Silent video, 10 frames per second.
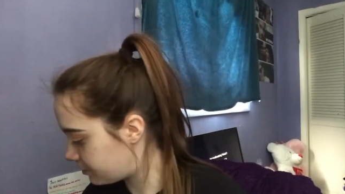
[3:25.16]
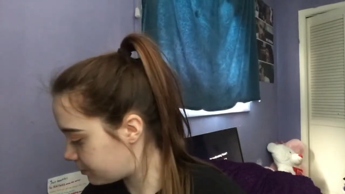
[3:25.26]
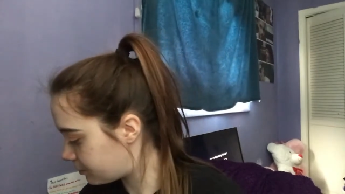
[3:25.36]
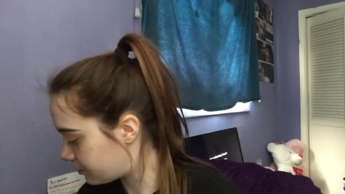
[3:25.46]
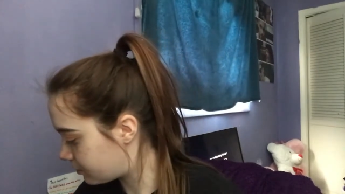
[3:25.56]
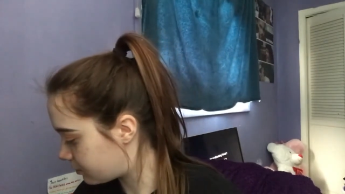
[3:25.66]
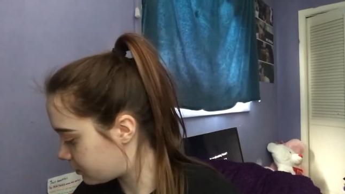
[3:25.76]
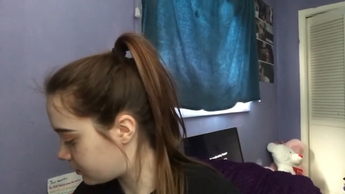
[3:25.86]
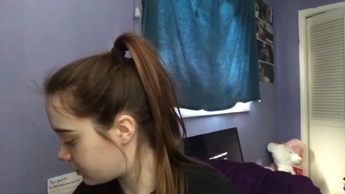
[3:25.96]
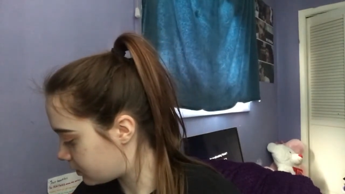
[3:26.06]

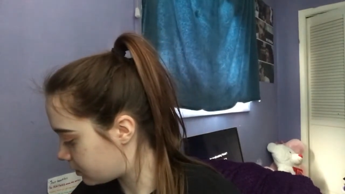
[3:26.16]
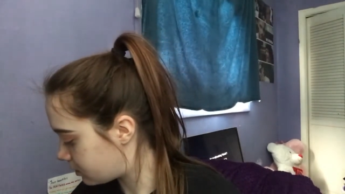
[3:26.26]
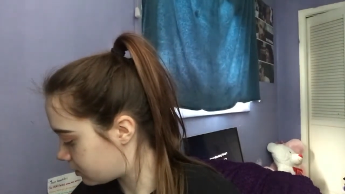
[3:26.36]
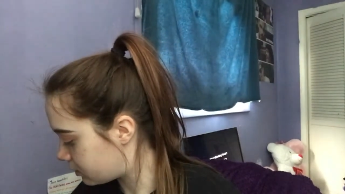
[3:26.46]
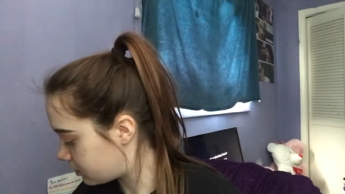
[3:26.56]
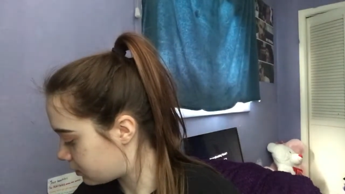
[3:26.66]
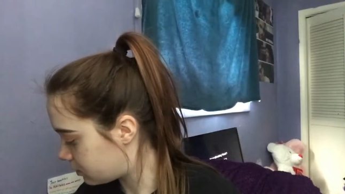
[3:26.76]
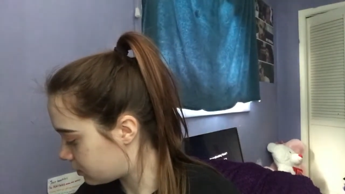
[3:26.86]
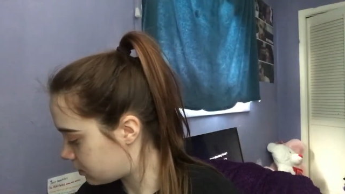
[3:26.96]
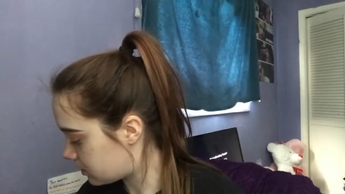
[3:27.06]

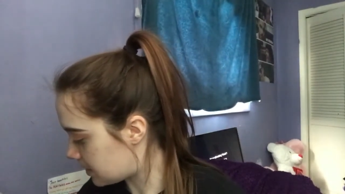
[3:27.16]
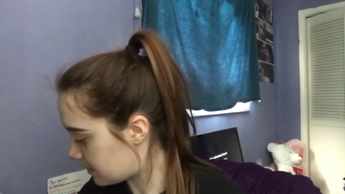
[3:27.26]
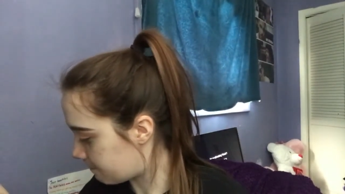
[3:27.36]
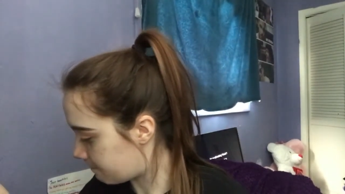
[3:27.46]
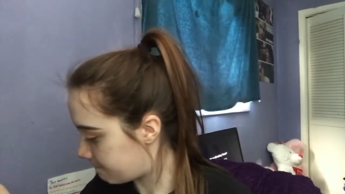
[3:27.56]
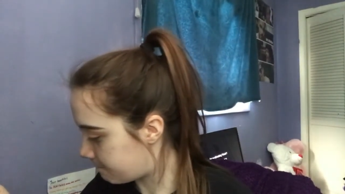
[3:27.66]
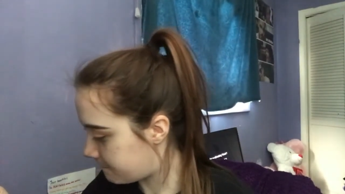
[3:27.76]
(silence)